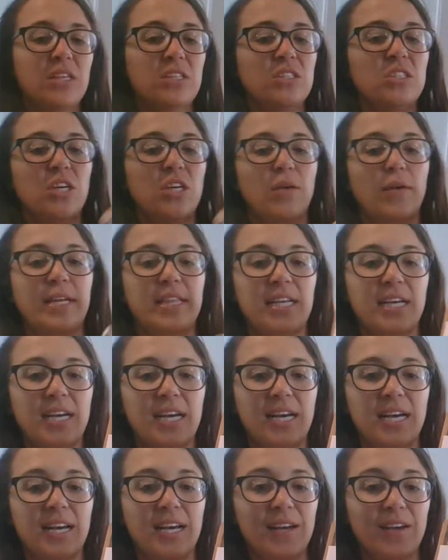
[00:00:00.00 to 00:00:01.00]
So in the
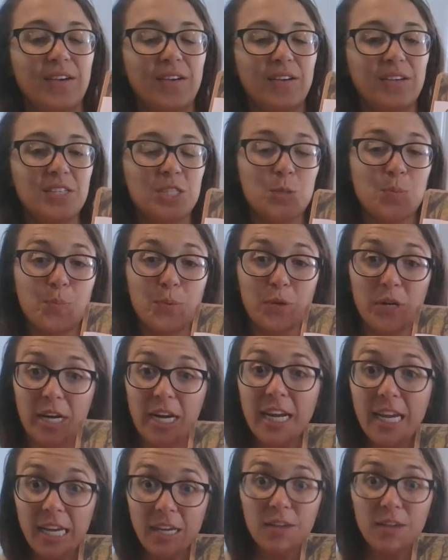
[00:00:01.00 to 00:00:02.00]

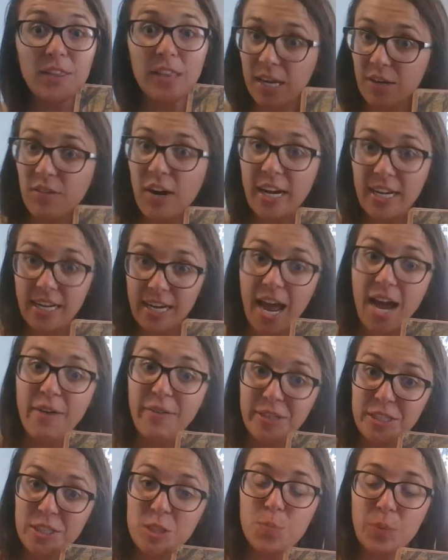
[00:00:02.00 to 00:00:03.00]
spring, like right
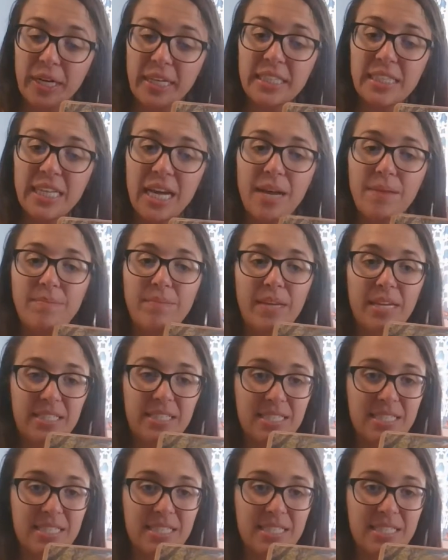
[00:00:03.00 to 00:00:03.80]
now, it's springtime, it's